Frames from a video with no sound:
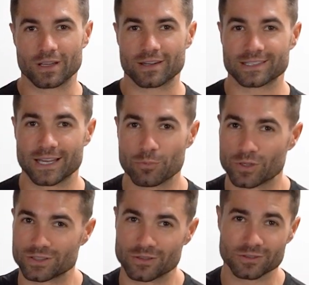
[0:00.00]
They're the same
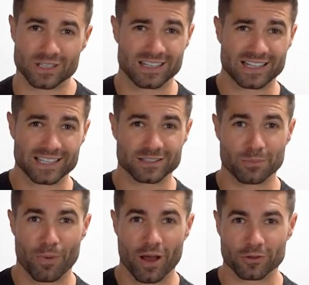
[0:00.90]
ones used in the Tesla
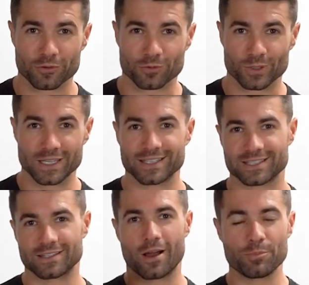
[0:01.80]
Model 3.
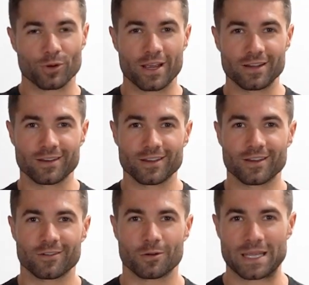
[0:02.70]
It's an upgrade
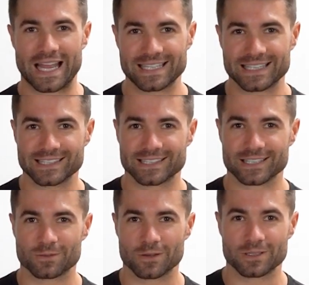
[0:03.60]
from the
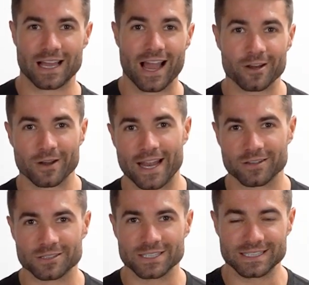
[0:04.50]
18650, higher
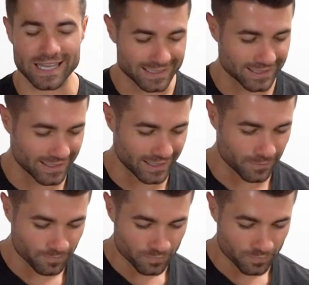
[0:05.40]
energy density.